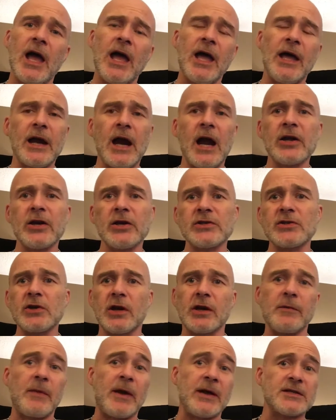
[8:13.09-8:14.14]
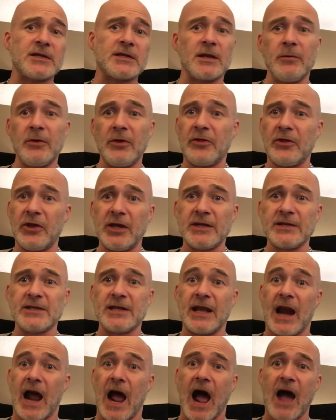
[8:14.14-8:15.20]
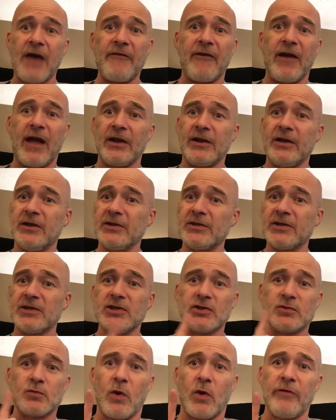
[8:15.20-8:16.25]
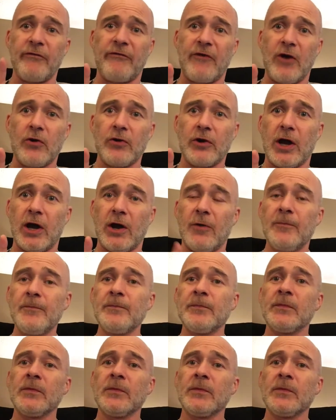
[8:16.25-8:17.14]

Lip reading: And I'm going to talk about some of the things that I found. And this is just one photo